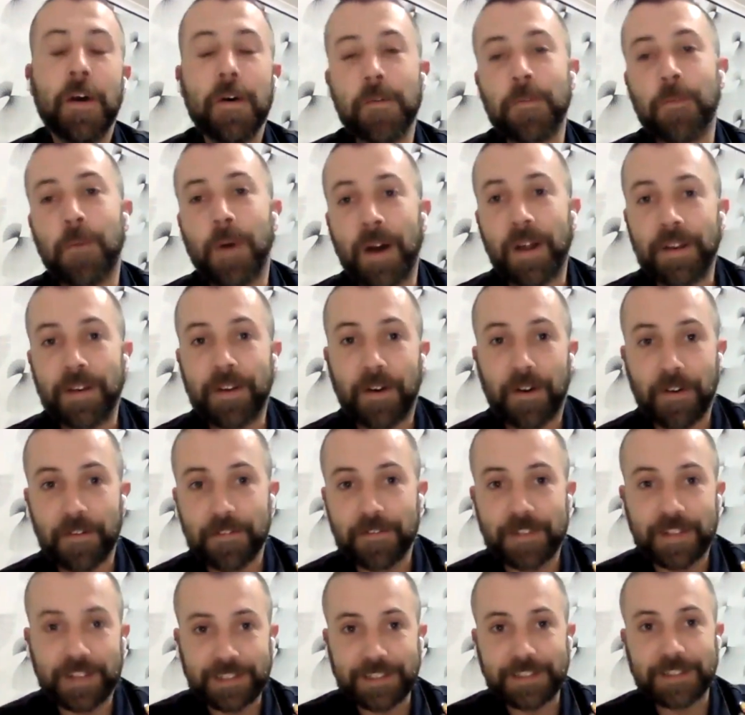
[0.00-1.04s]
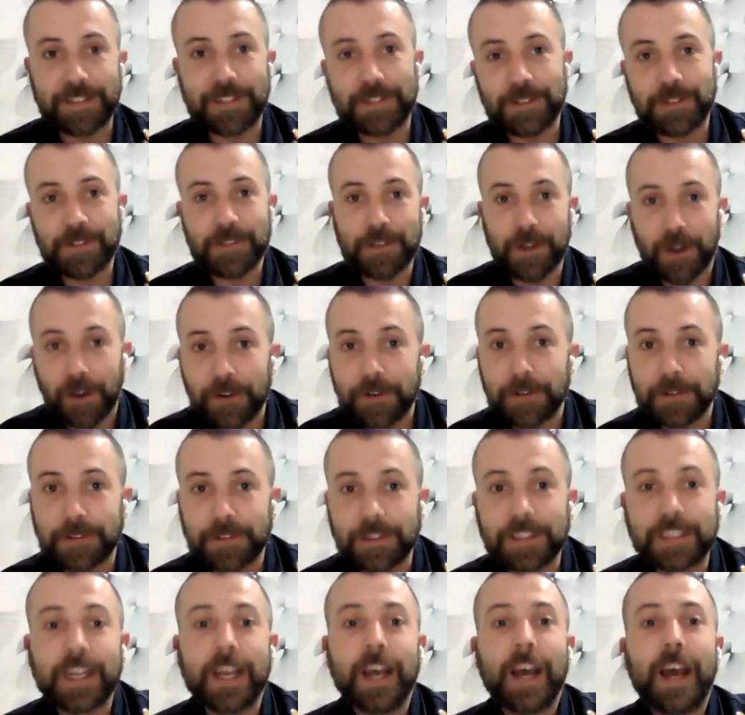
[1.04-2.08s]
one of these
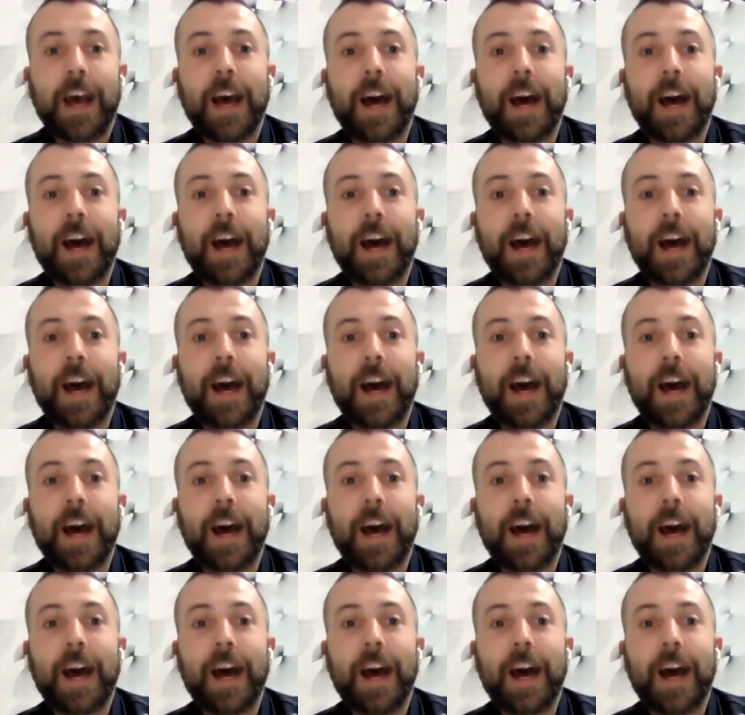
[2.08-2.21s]
shows,